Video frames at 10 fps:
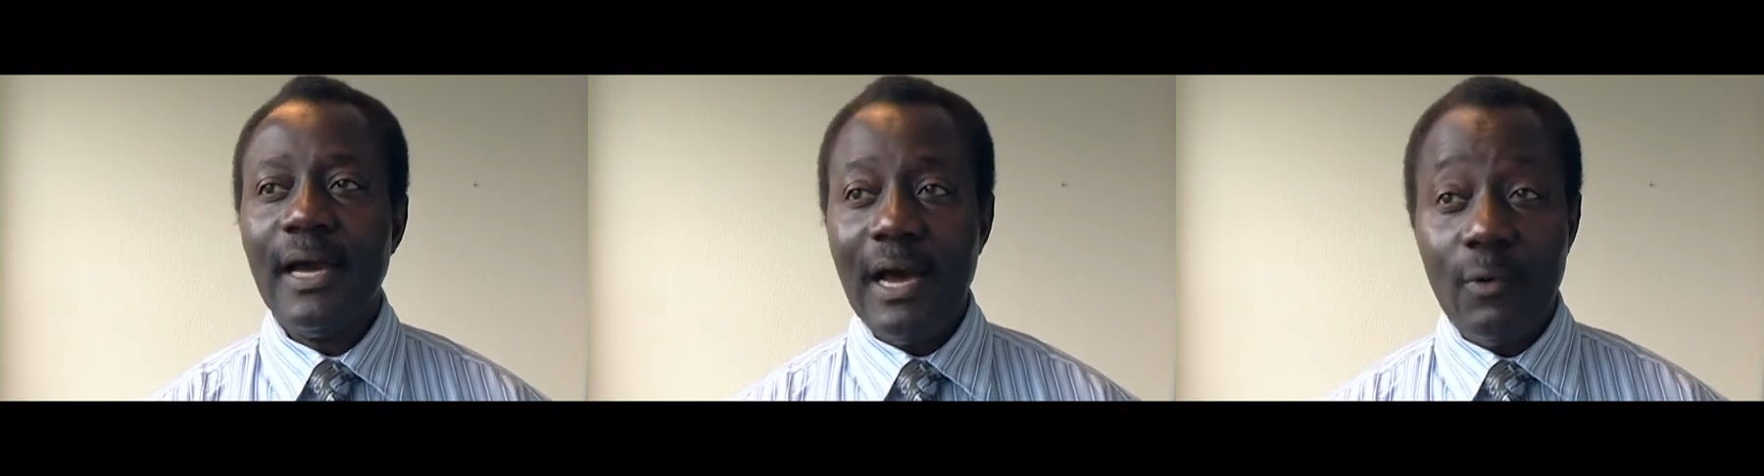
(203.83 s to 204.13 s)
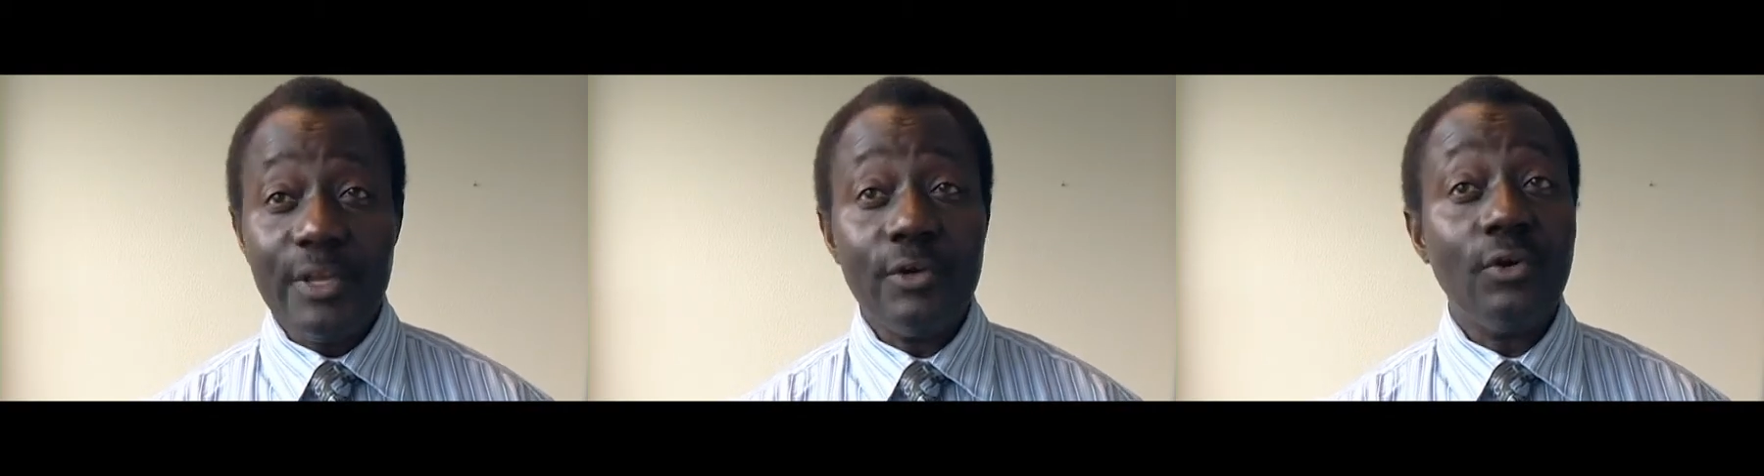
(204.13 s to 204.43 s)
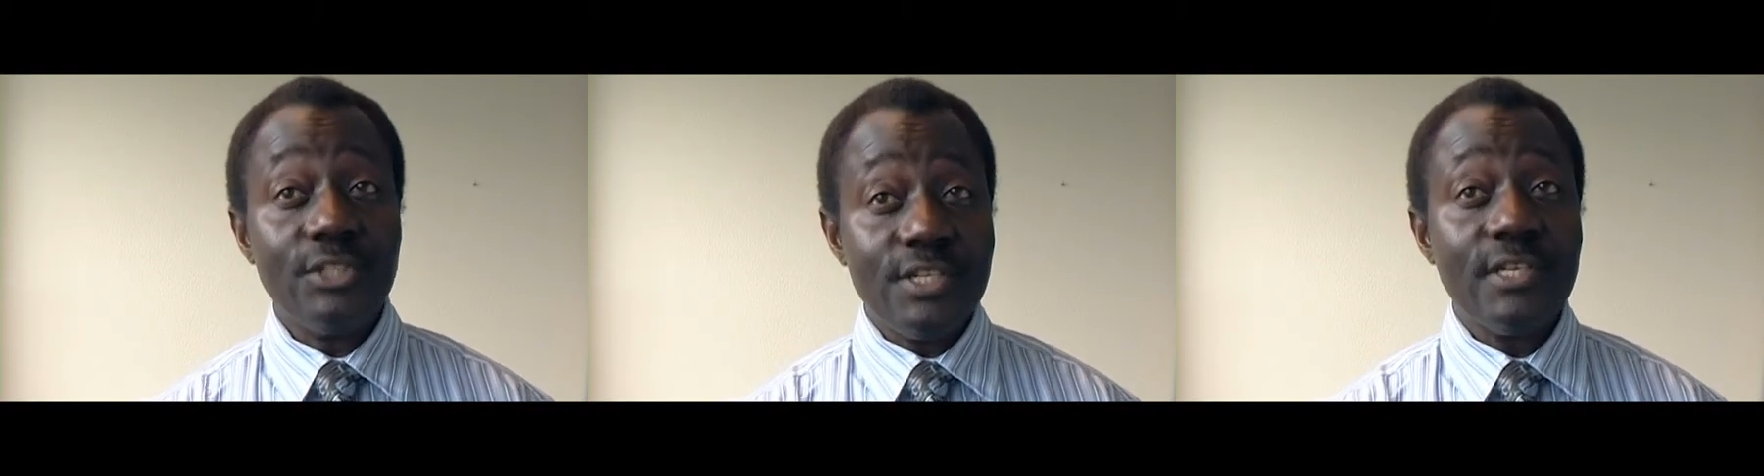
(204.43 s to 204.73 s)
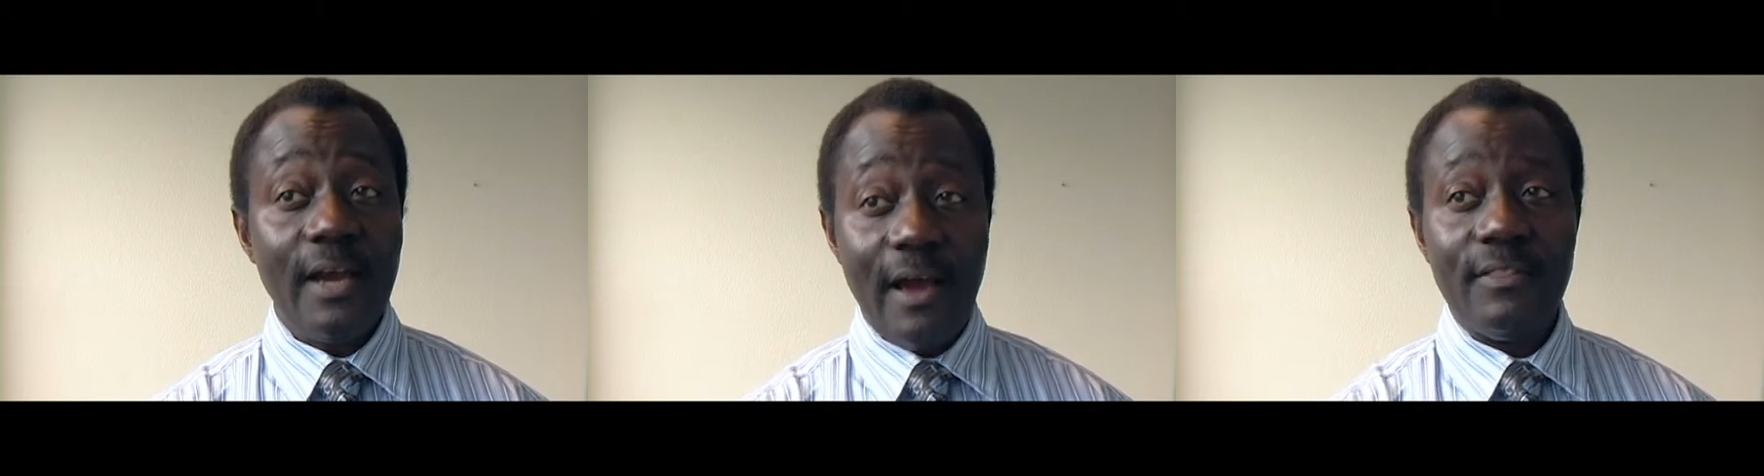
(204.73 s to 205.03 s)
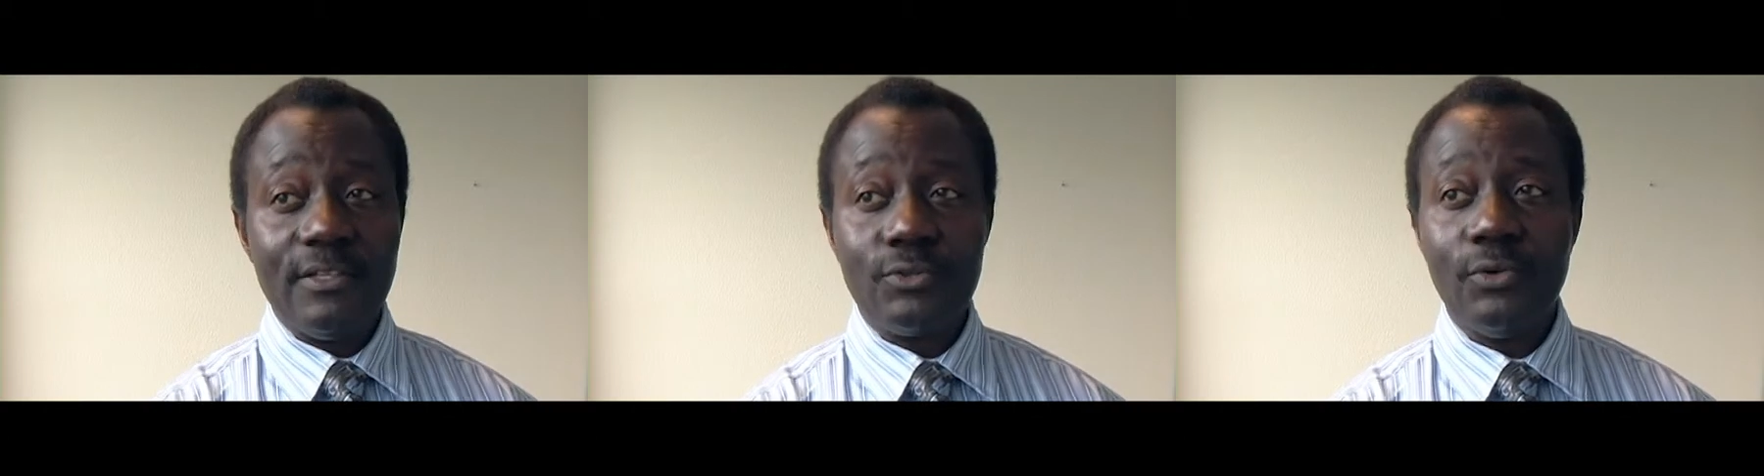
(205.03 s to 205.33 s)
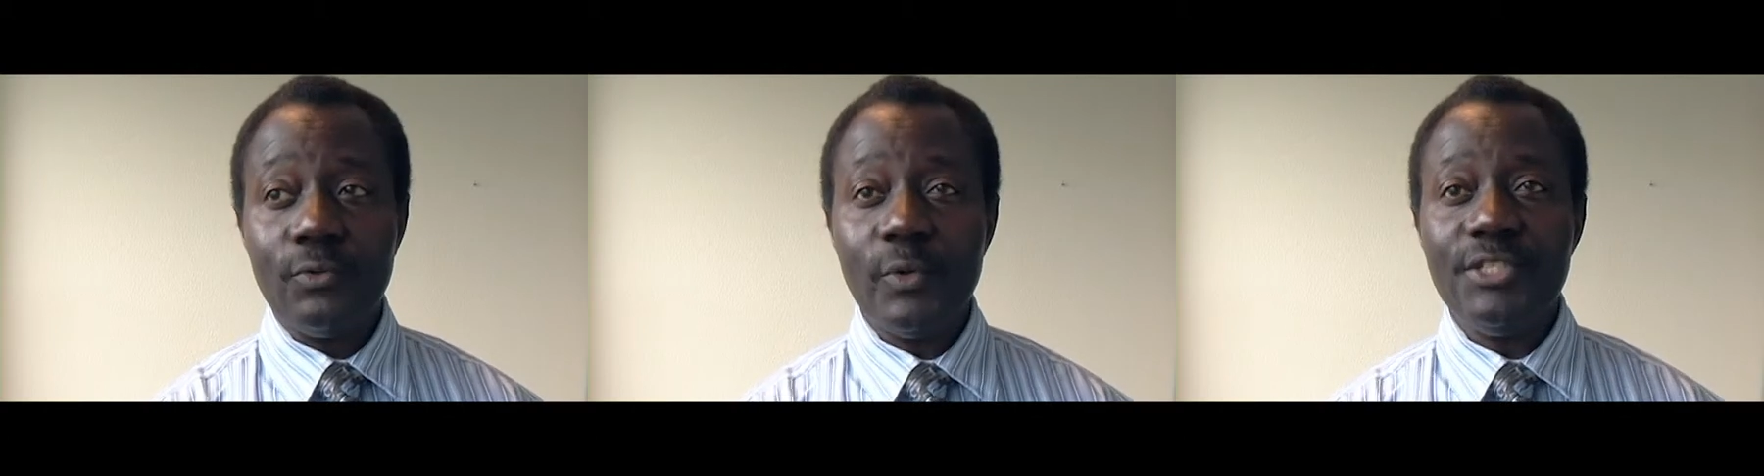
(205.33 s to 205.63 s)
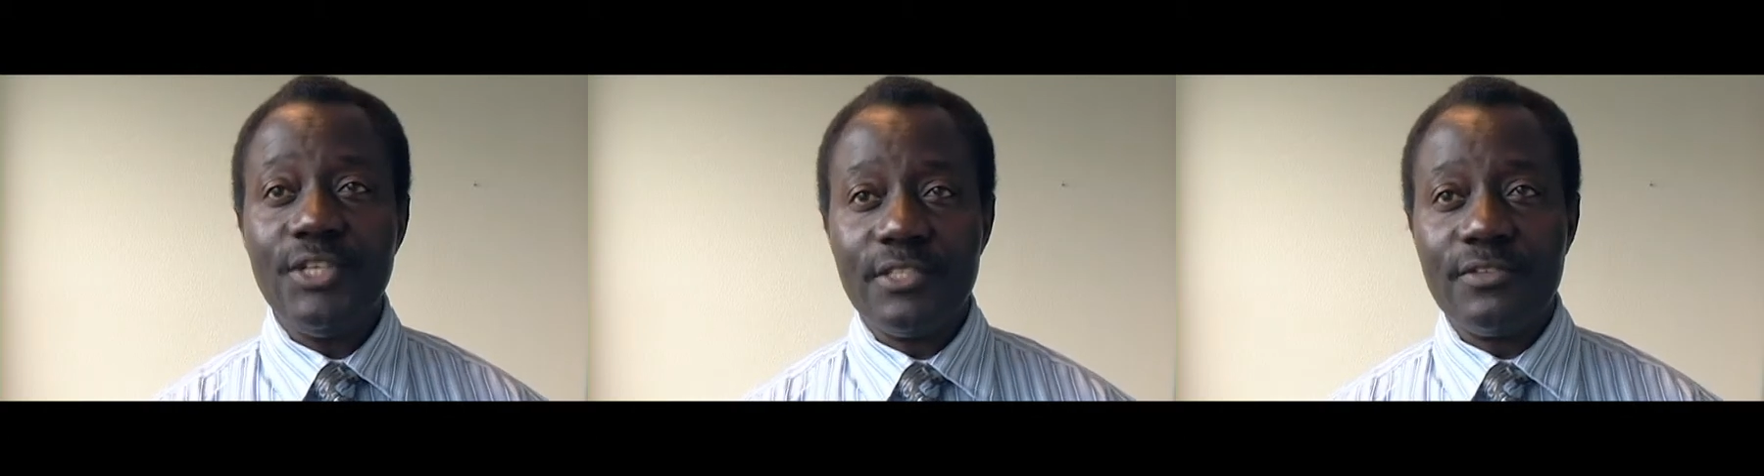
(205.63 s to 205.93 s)
are we coaching others, or we're
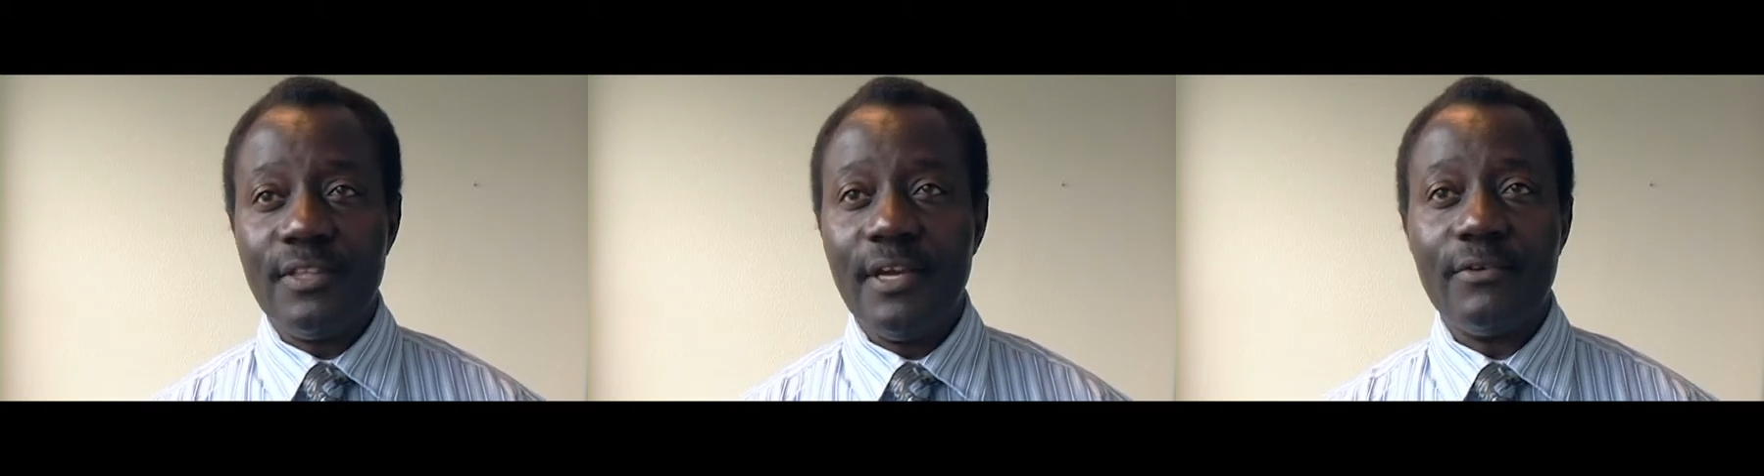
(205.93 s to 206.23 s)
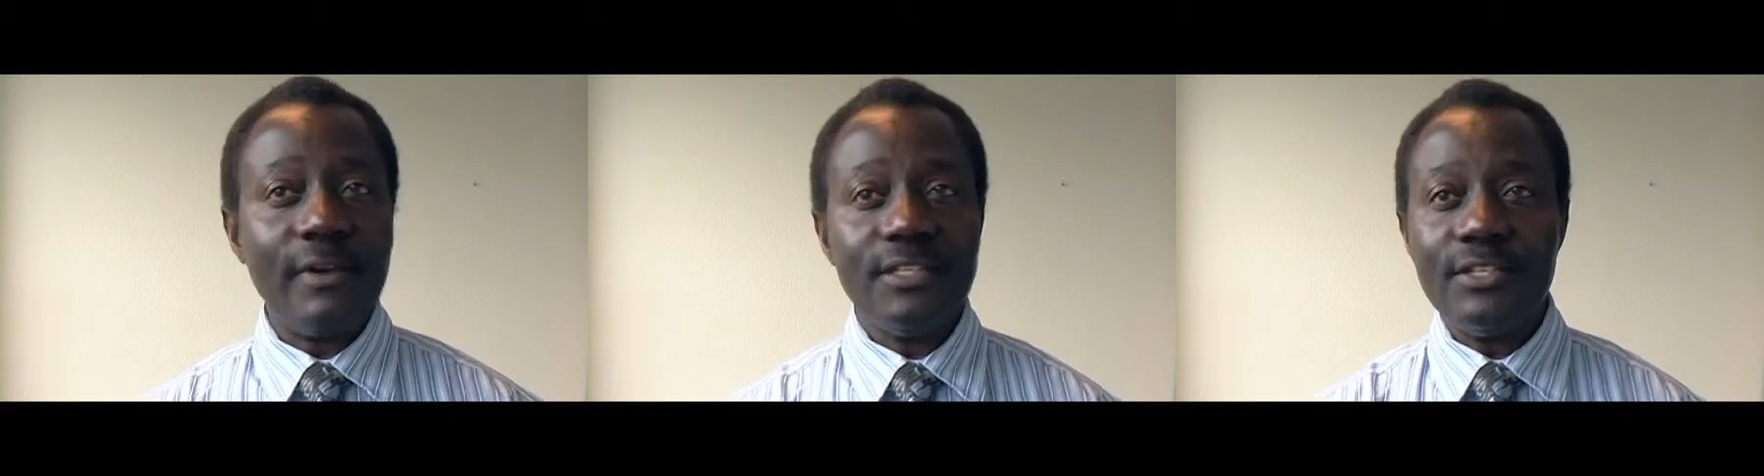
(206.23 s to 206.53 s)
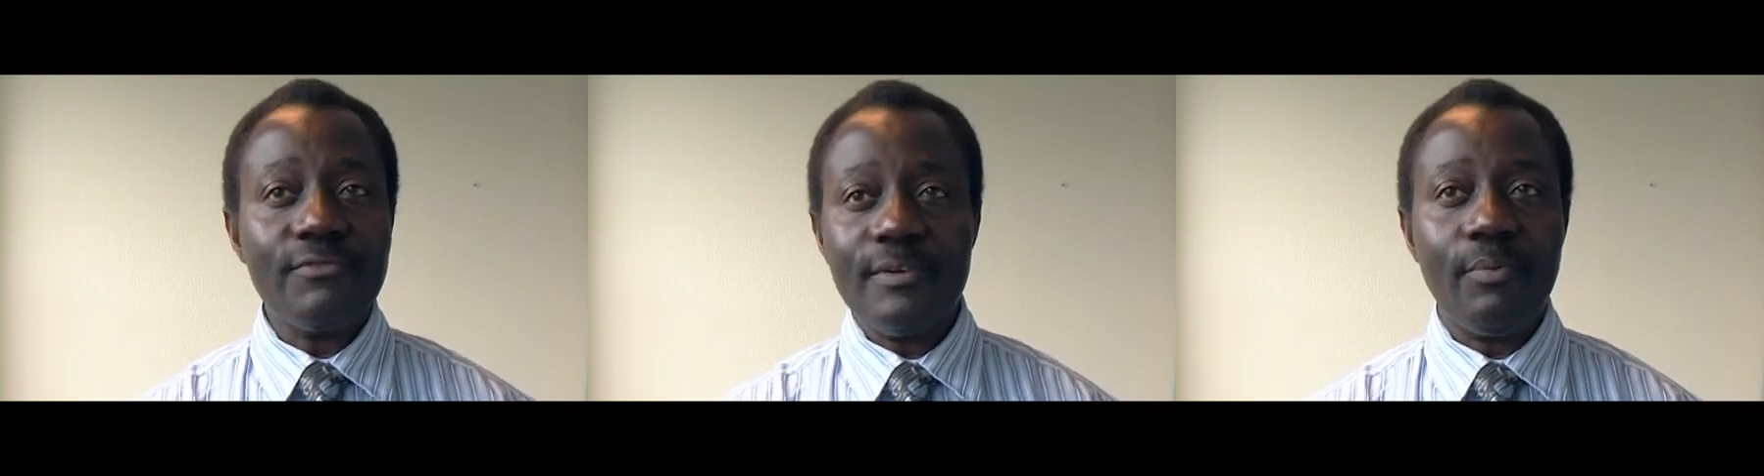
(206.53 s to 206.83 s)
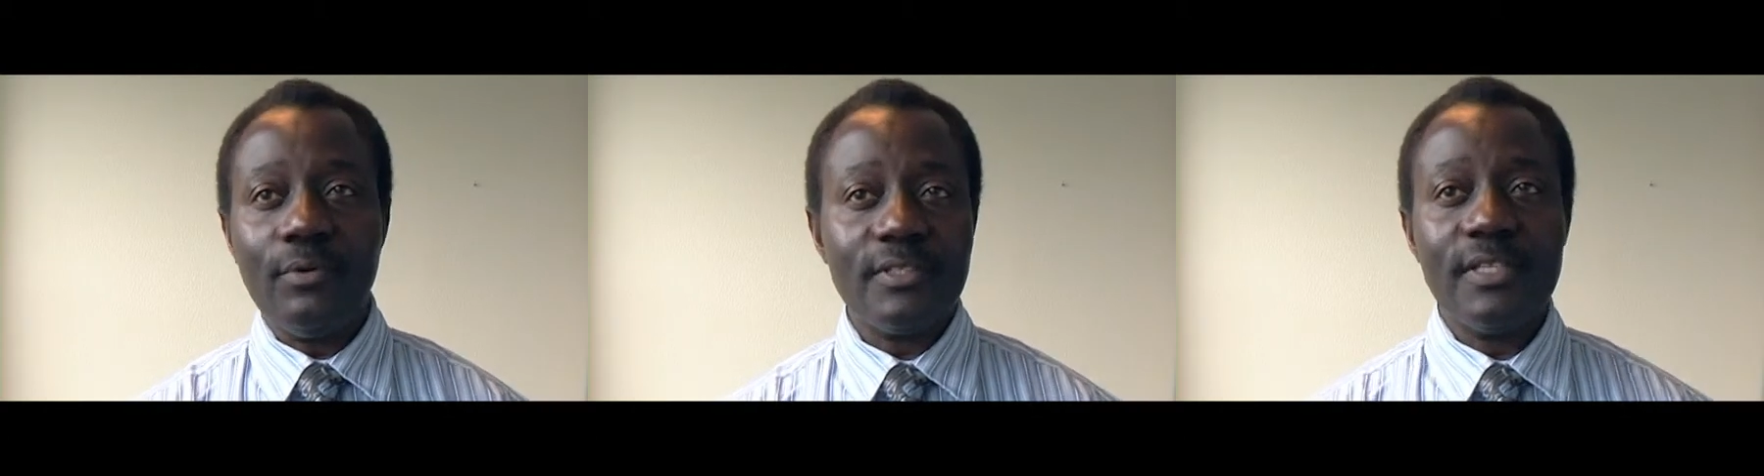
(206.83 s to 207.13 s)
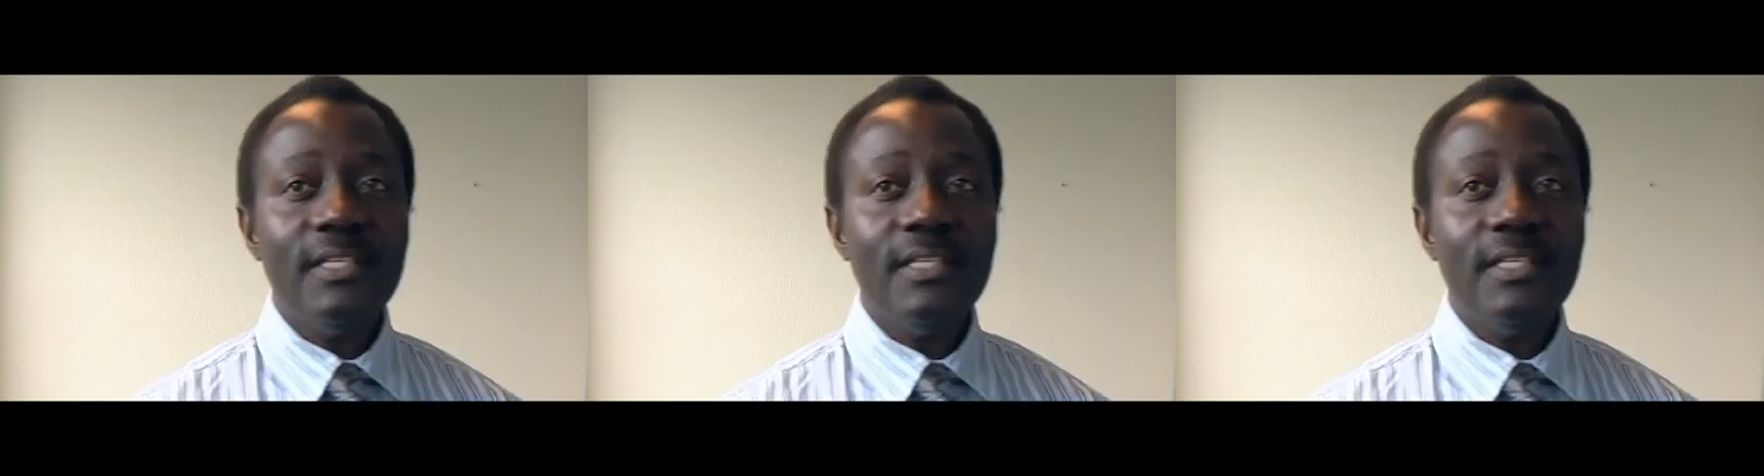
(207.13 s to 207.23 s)
just there writing reports,